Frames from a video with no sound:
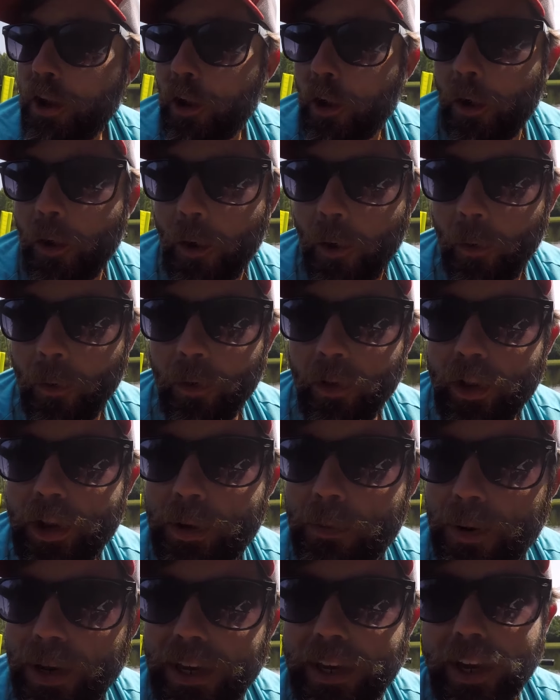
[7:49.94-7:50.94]
only
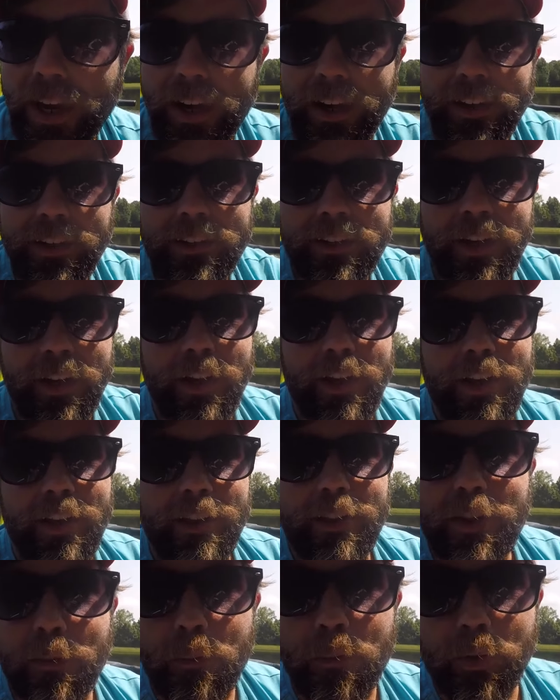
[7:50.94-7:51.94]
because
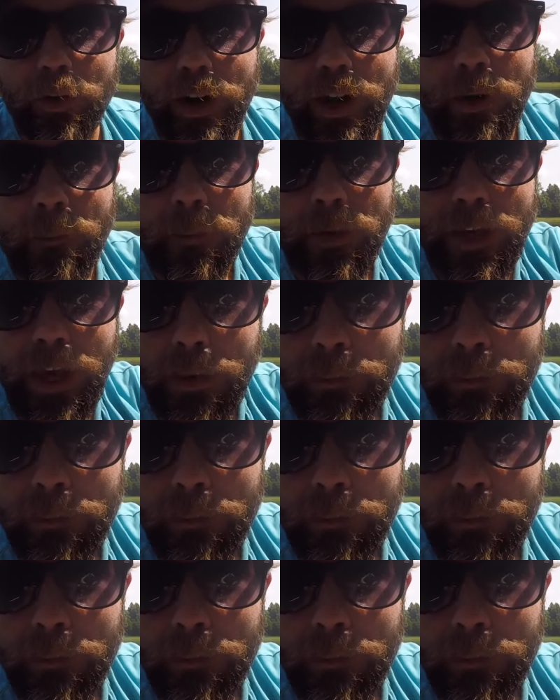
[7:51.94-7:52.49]
the brim kept